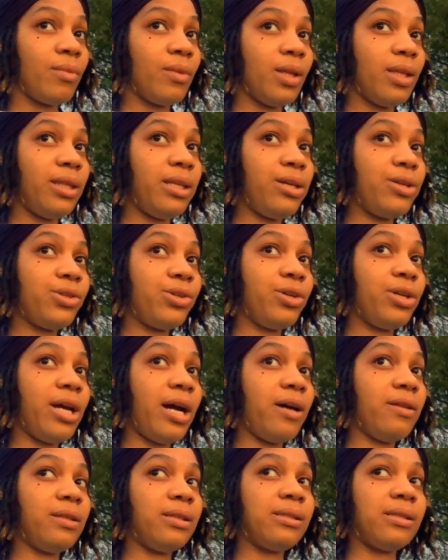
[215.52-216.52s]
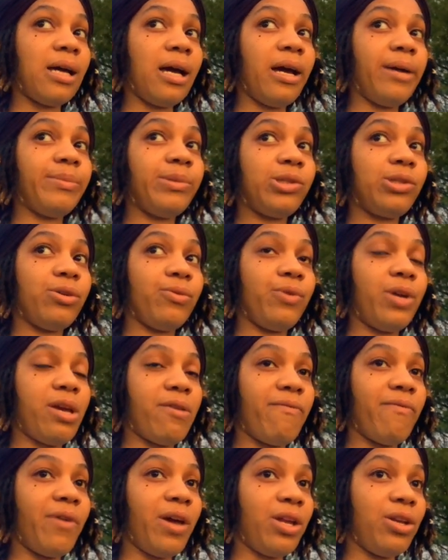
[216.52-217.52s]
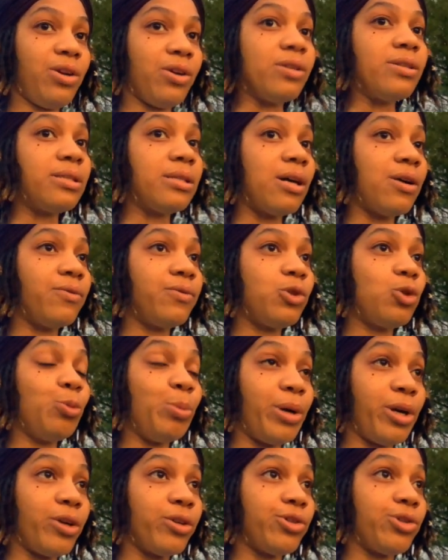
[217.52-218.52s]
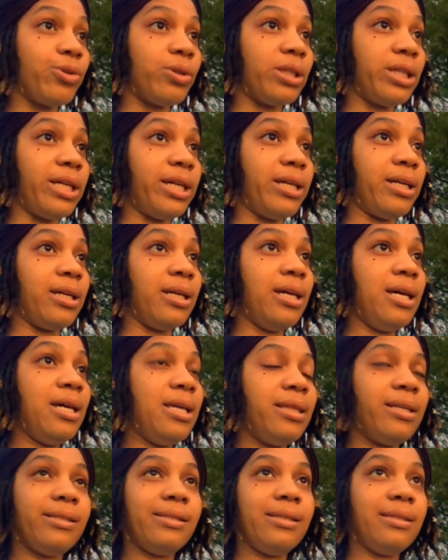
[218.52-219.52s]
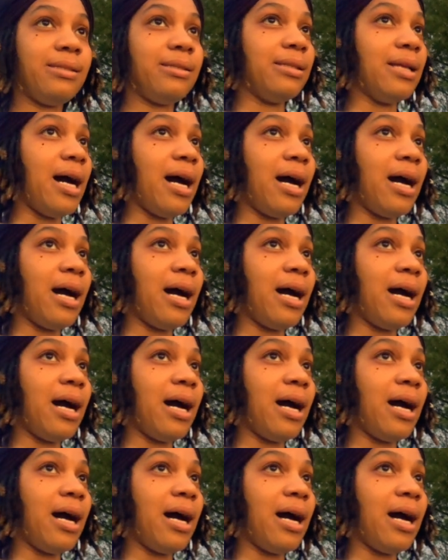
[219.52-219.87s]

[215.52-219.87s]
These are now the times to reinvent yourself spiritually. This is